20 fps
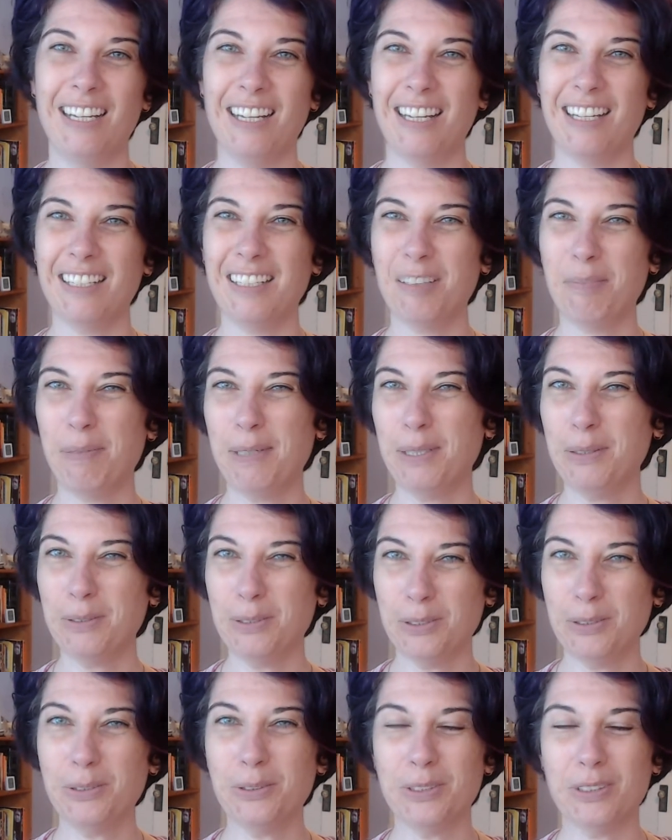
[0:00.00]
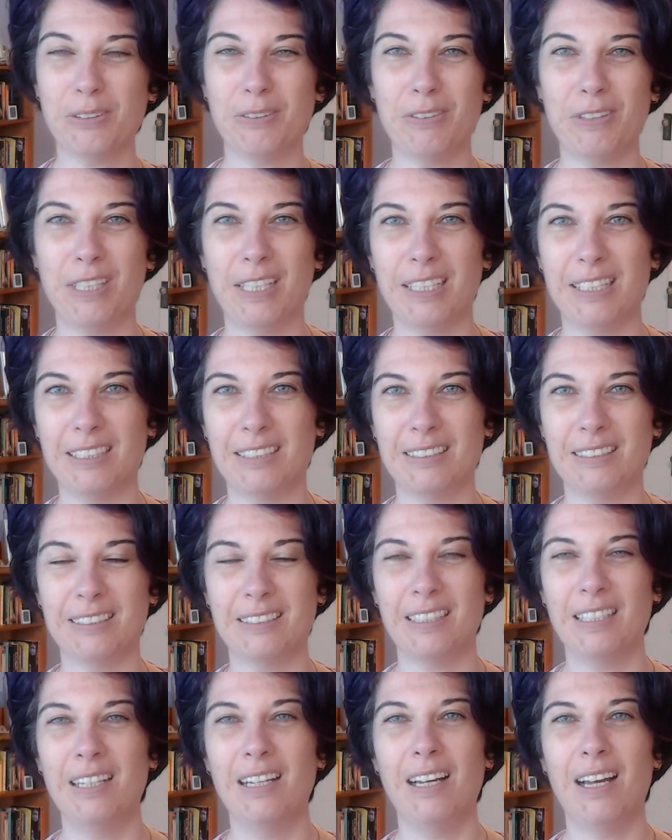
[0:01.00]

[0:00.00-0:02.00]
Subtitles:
It could be all sorts of things.